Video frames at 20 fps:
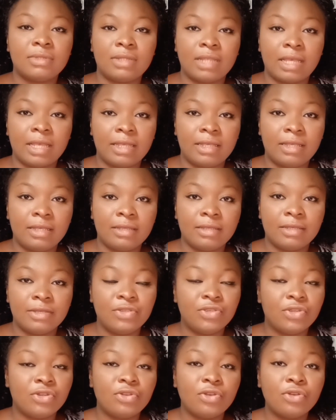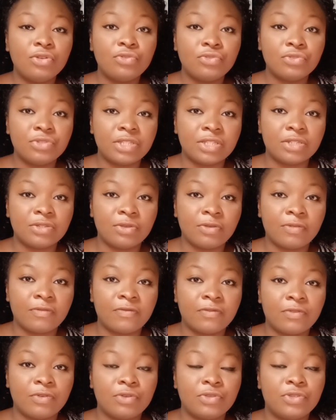like, you're not good enough,
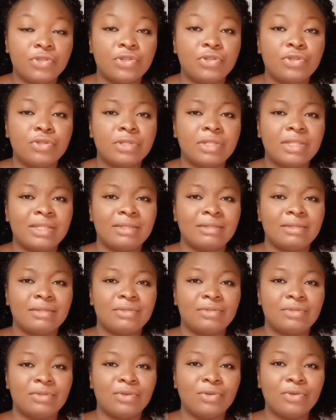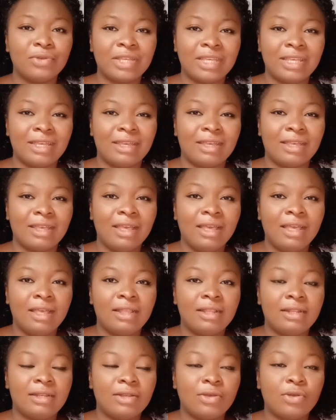or you're not okay,
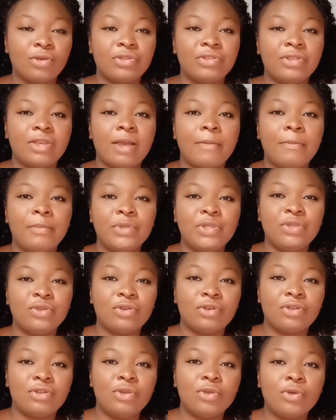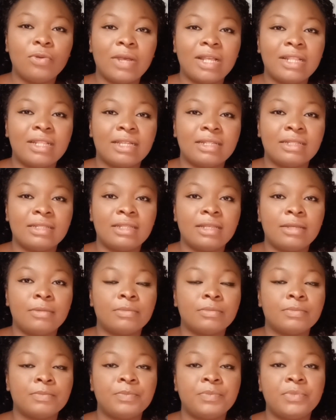or you're lower than
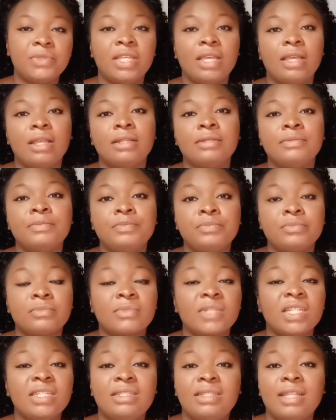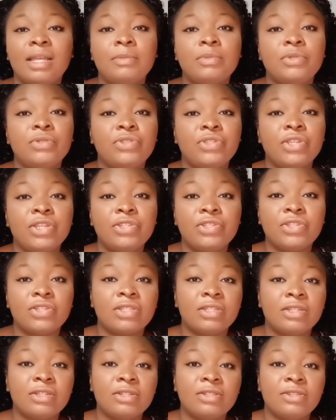them, then it's time to change your
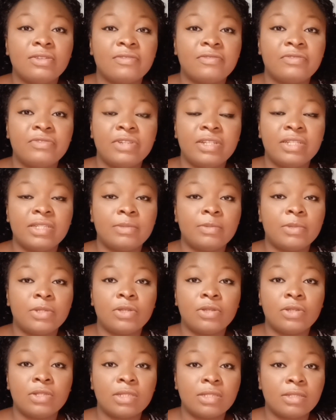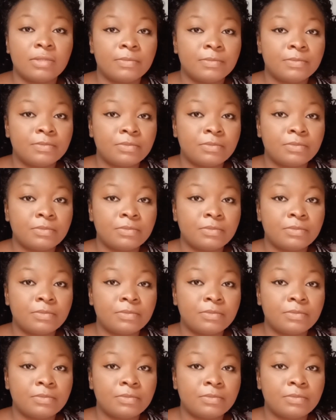circle of friends. Because